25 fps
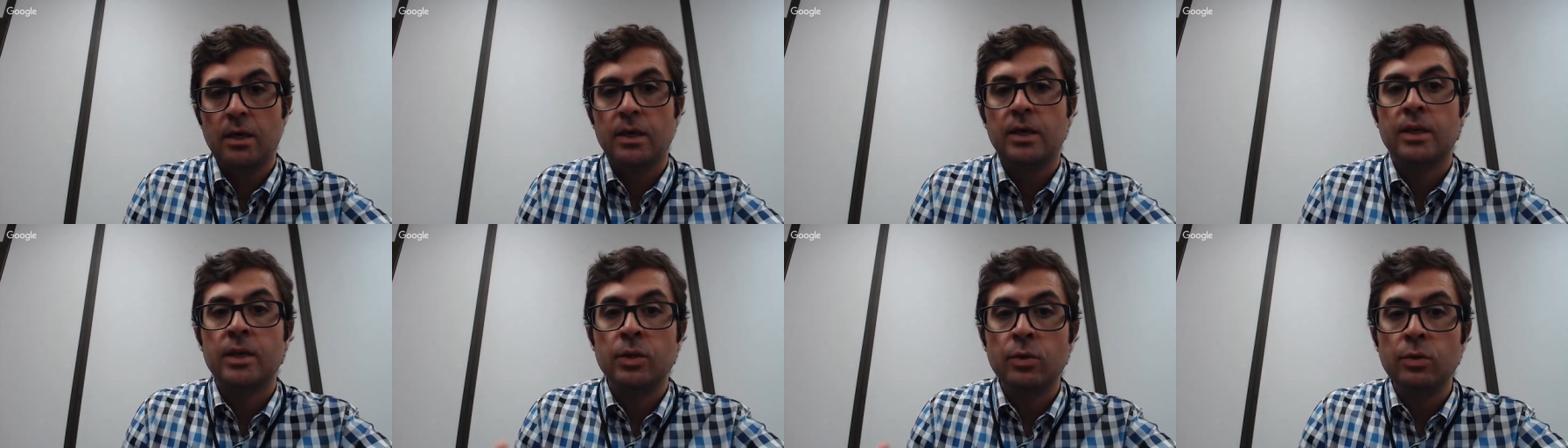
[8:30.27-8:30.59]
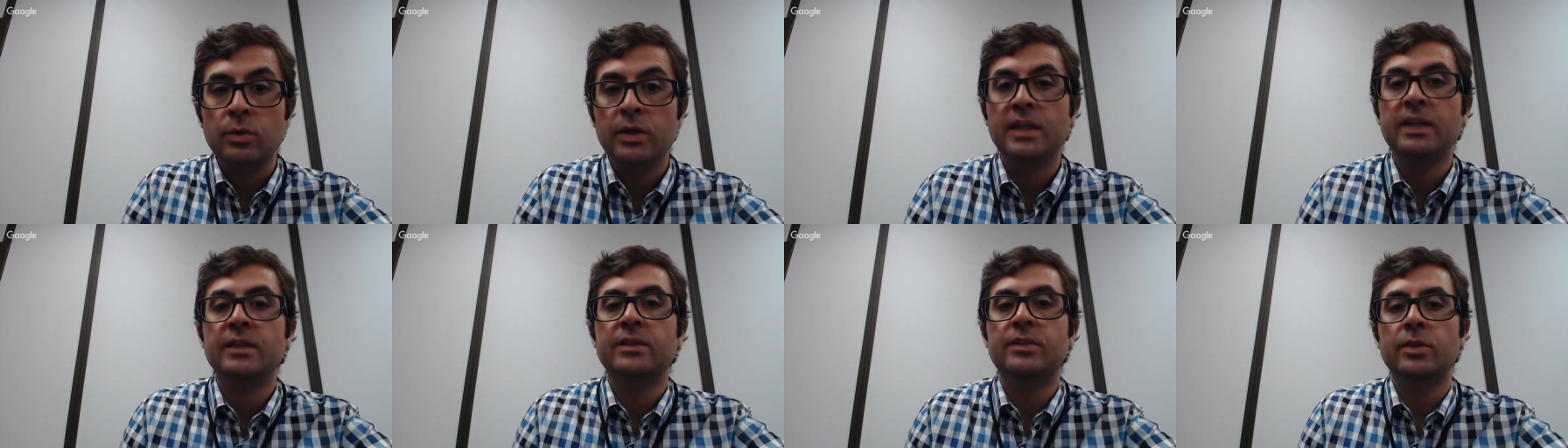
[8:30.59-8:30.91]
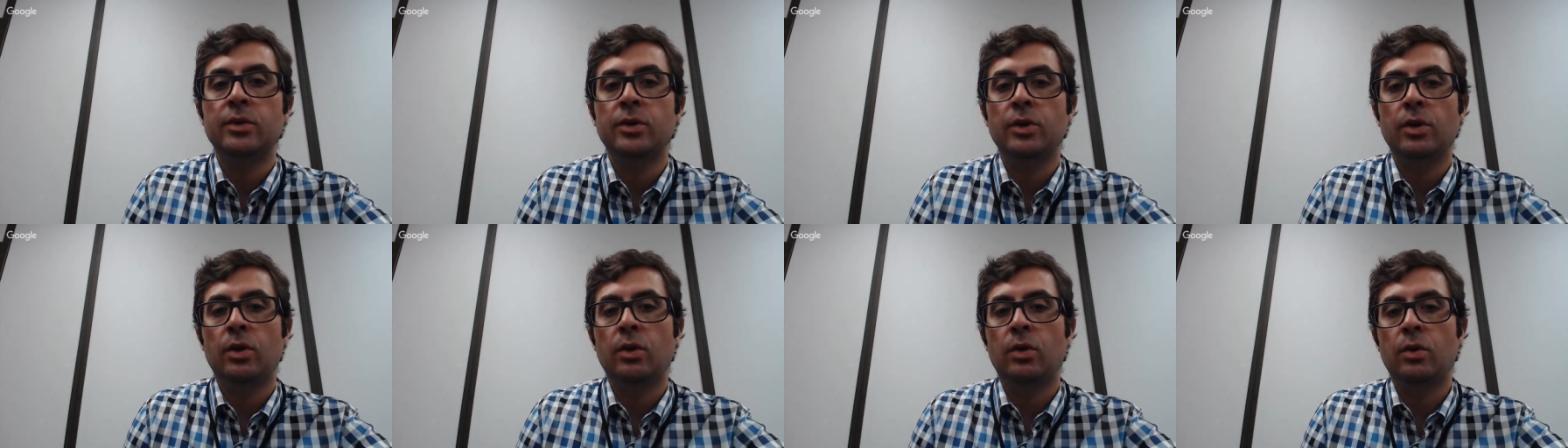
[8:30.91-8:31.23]
you need to
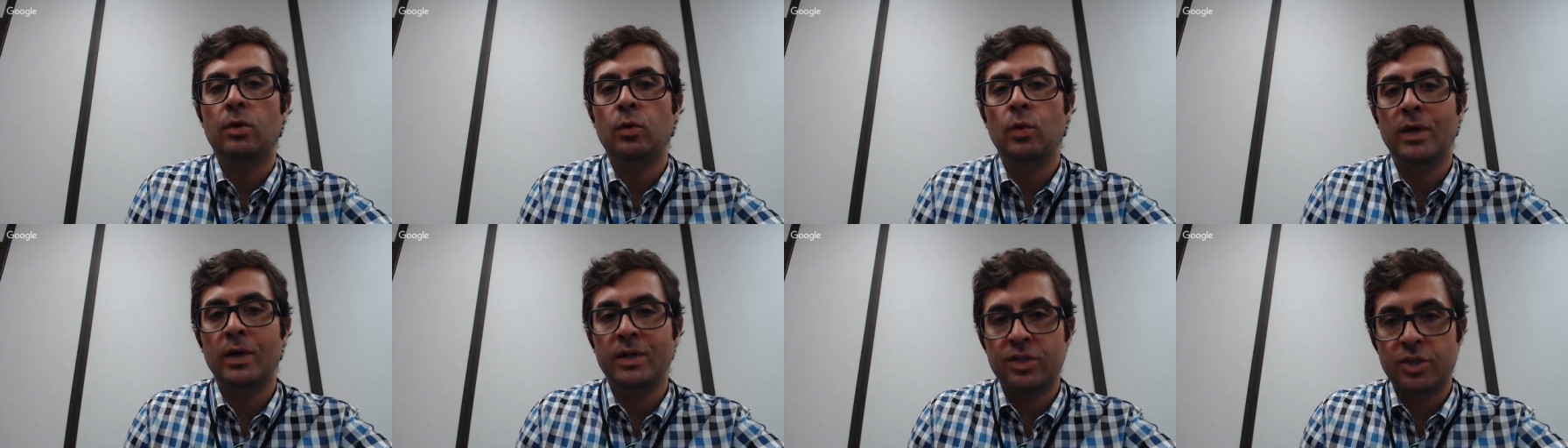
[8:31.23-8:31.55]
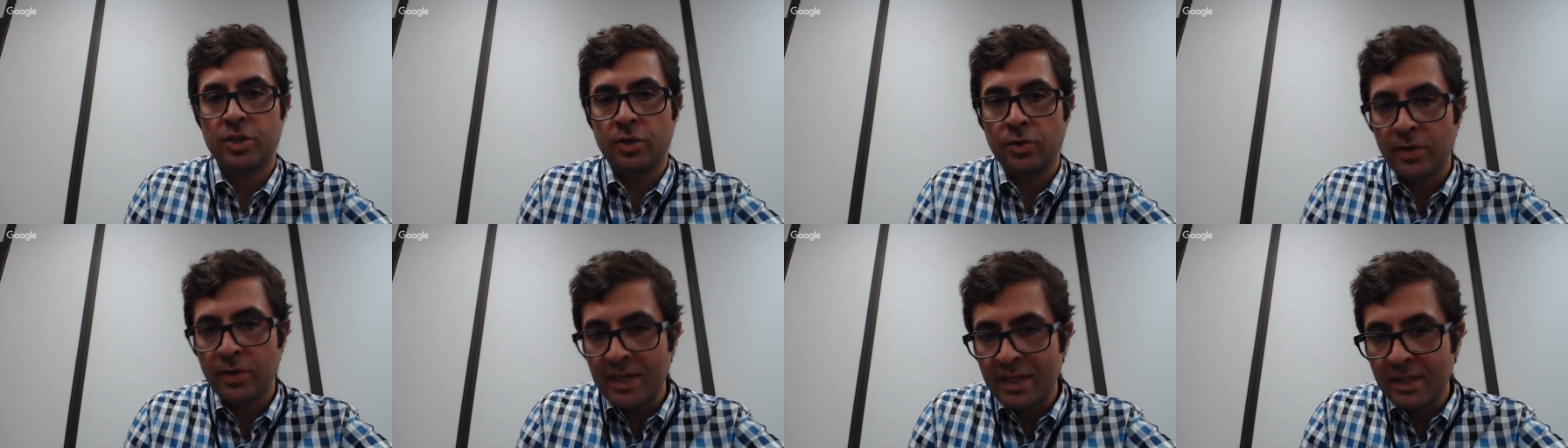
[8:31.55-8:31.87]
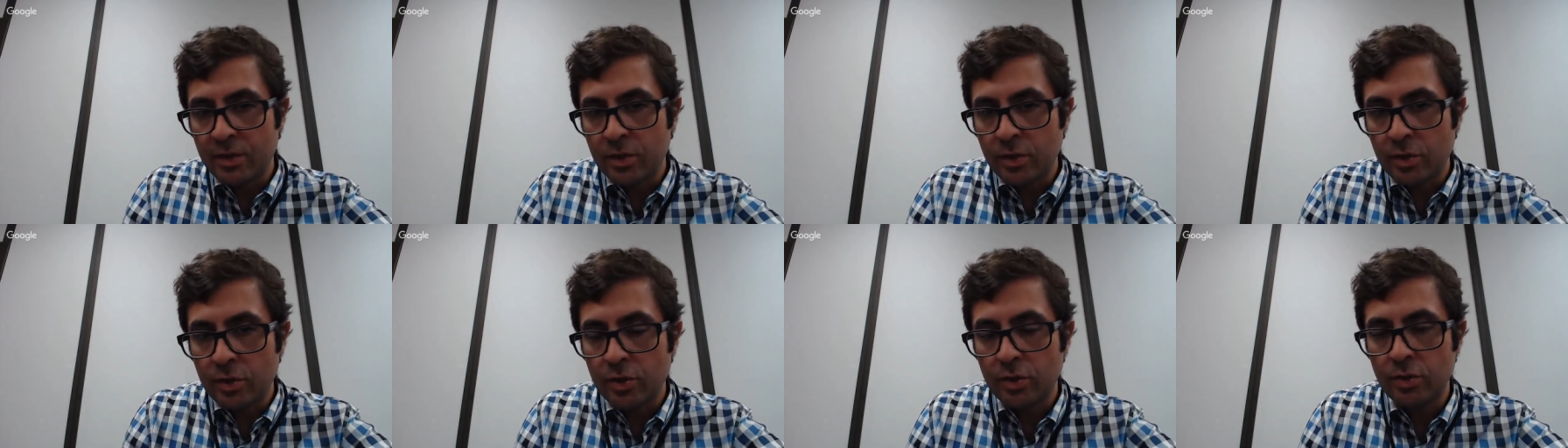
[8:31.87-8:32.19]
know what you need
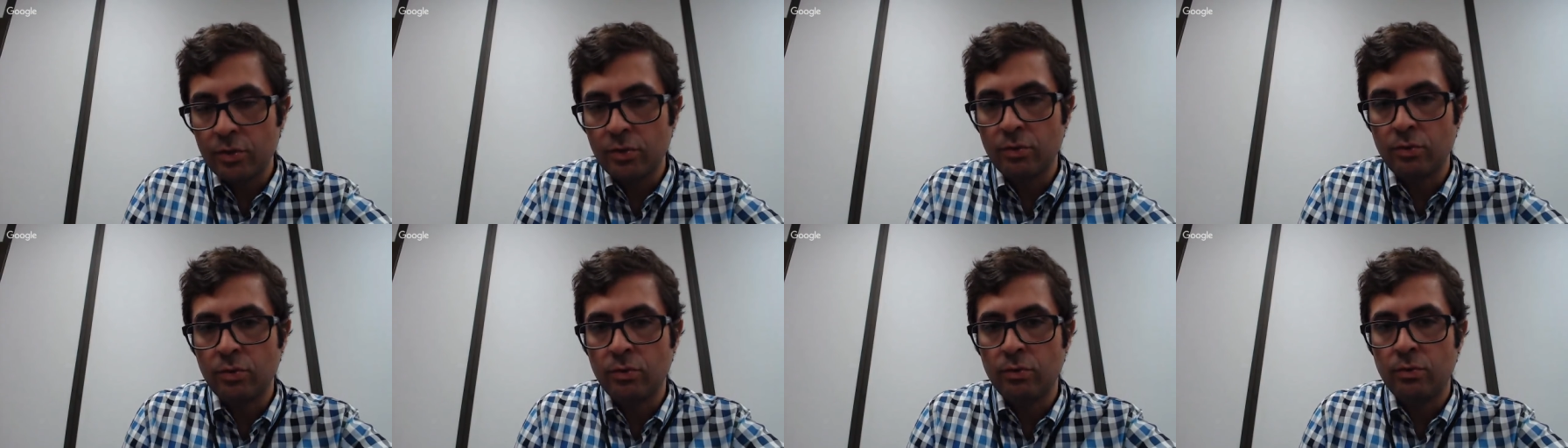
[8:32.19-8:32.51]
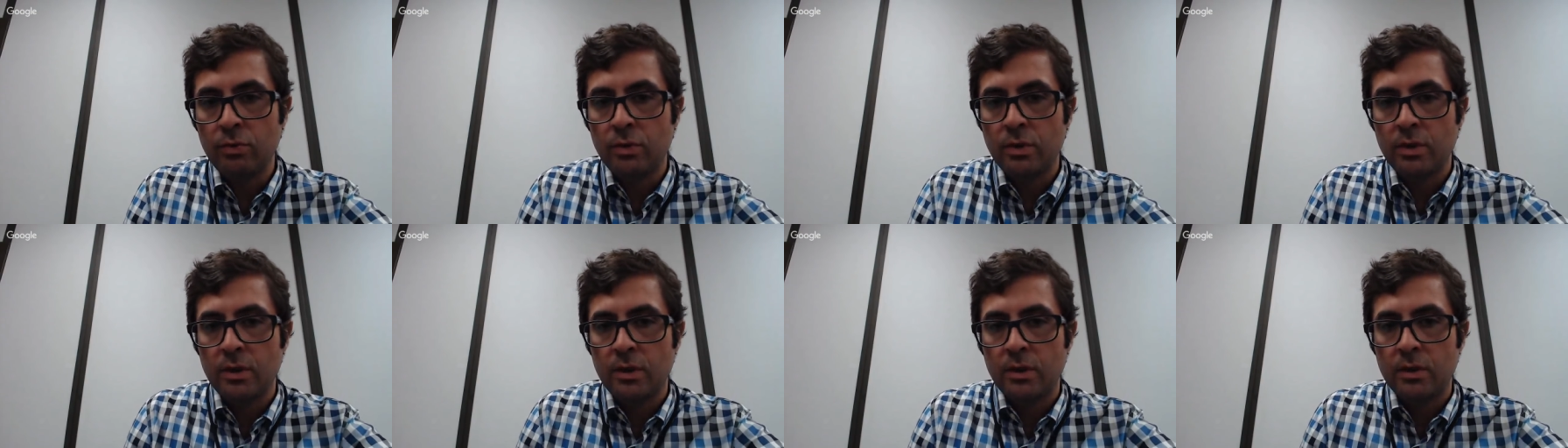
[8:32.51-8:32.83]
to do,